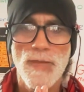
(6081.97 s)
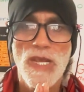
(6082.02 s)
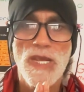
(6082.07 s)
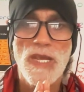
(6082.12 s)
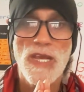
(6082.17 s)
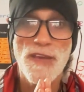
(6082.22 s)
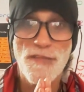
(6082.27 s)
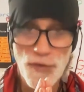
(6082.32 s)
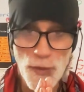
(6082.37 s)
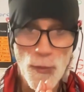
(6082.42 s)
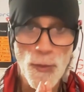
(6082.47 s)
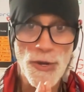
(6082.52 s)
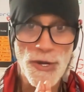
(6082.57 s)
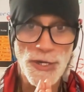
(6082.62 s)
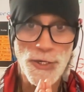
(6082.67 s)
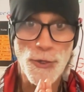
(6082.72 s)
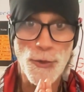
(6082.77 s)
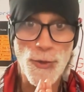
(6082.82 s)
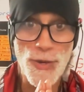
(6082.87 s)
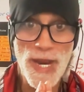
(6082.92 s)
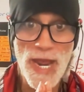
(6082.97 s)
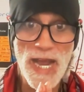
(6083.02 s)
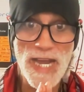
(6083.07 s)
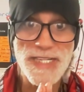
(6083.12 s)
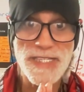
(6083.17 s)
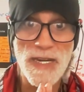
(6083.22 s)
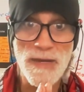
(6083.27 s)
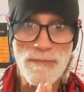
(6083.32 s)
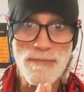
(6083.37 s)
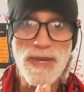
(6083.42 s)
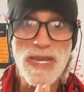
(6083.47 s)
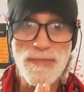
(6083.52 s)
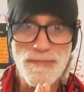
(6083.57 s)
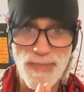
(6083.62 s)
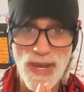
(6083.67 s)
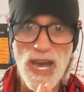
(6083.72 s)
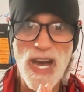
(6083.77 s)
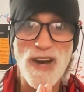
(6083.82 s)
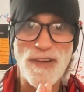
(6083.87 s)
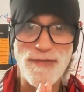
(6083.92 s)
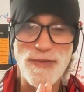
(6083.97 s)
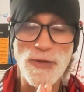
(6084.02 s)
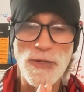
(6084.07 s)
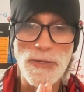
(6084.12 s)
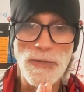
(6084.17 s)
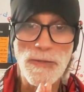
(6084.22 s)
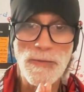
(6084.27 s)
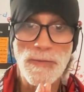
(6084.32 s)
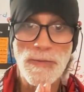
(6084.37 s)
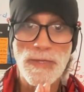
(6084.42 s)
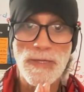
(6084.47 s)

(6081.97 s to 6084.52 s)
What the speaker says: If you want to create and be powerful